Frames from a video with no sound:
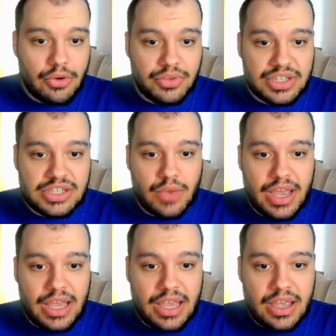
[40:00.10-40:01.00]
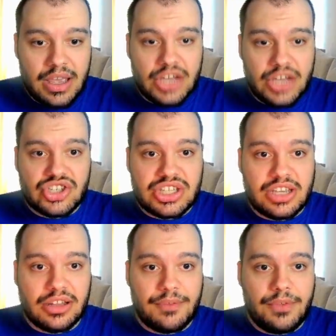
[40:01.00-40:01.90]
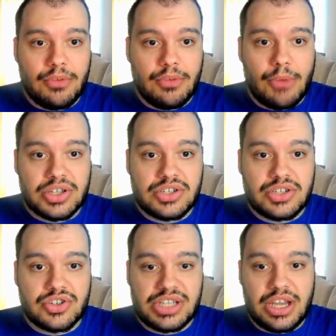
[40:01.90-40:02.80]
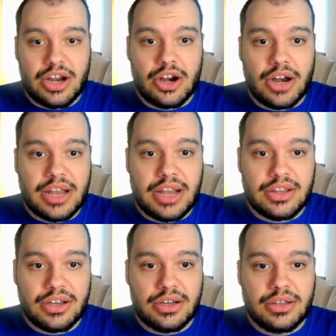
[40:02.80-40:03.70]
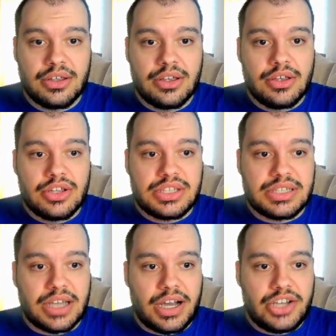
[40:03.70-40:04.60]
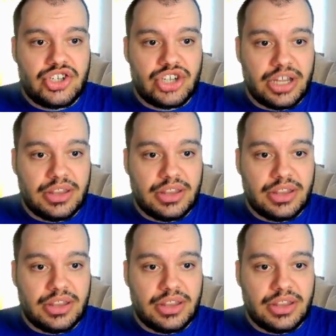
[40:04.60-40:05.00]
this way and just kill a few monsters here and such.